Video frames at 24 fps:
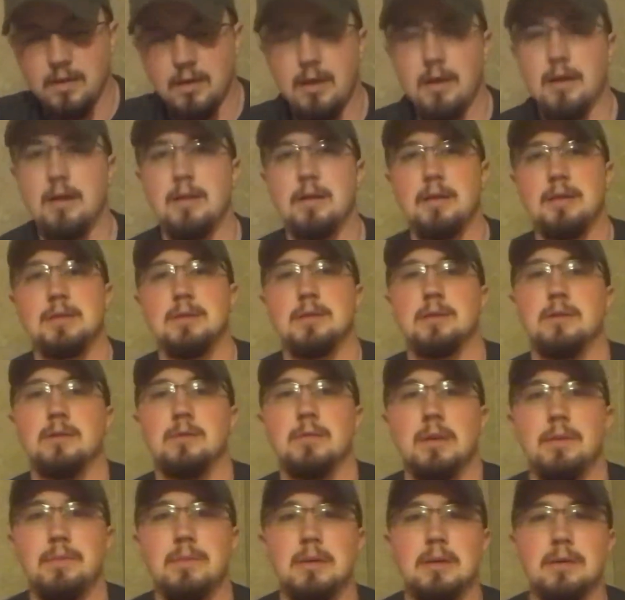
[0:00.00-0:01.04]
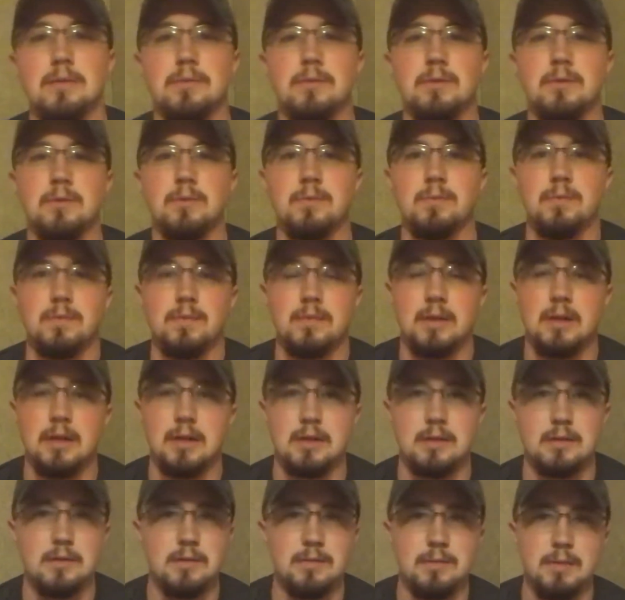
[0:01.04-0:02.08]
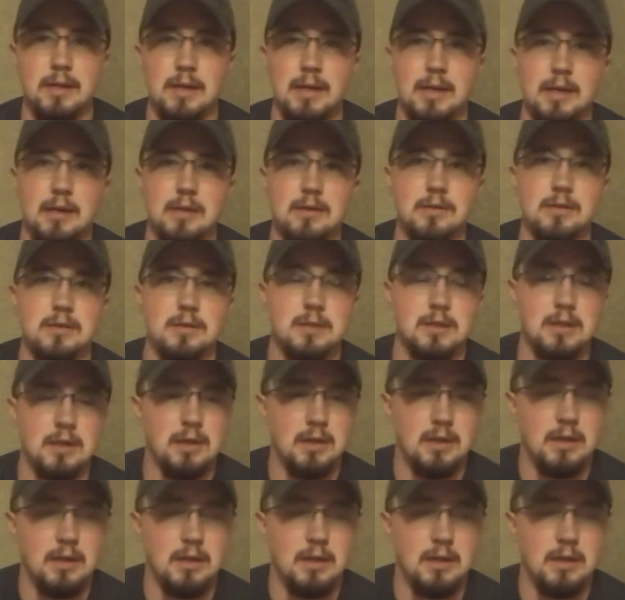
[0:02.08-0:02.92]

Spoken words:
and I start in my bedroom, and I clear my house.